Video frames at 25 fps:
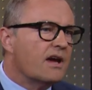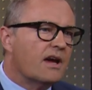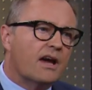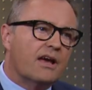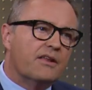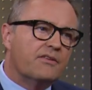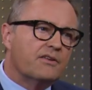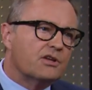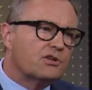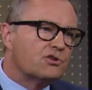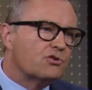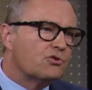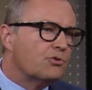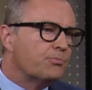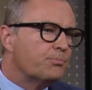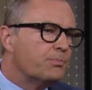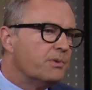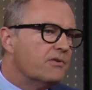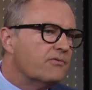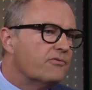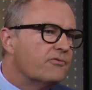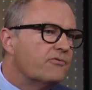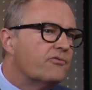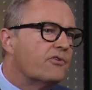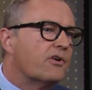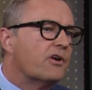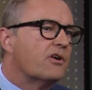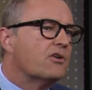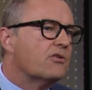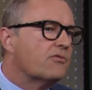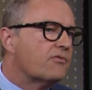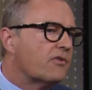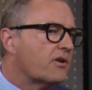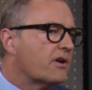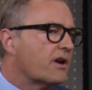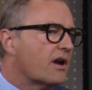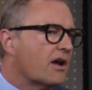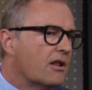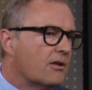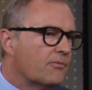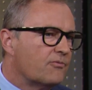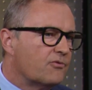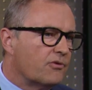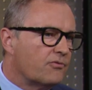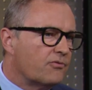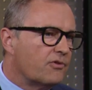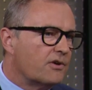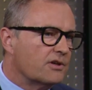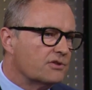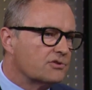And that could be very, very
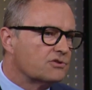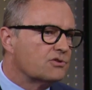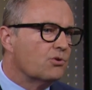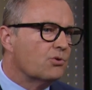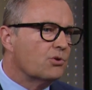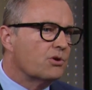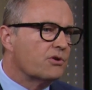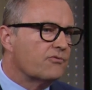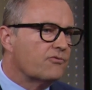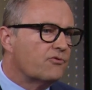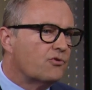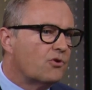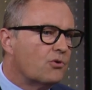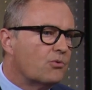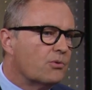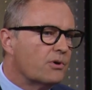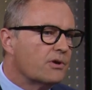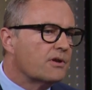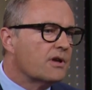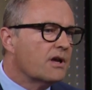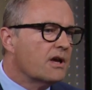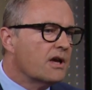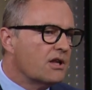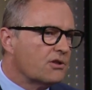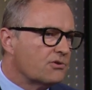helpful for us going forward